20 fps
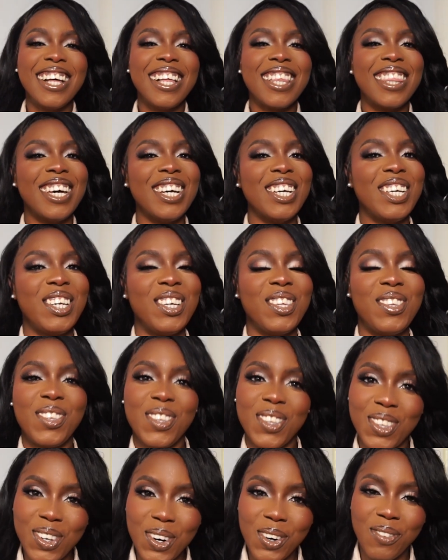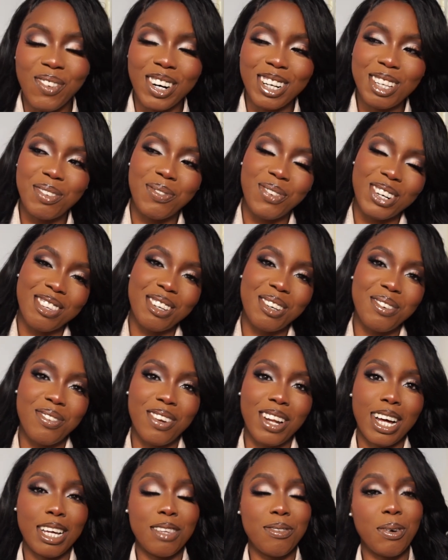Thank you so much,
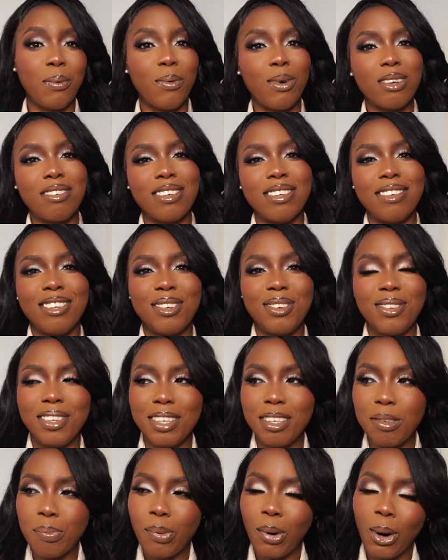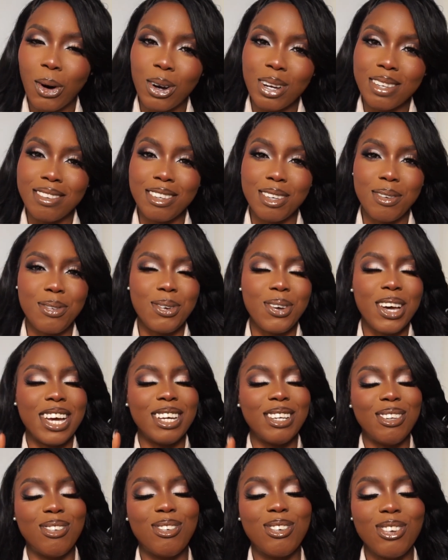butterflies, for watching till this point. If you
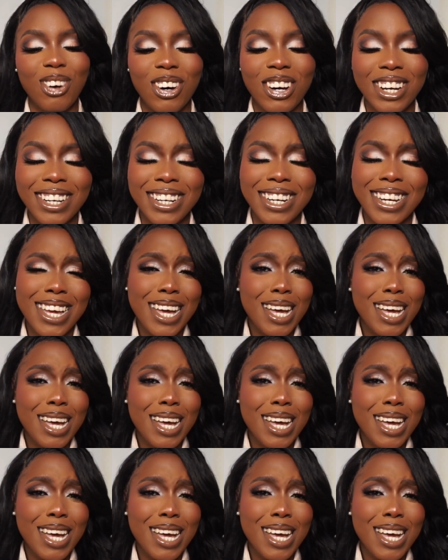enjoyed,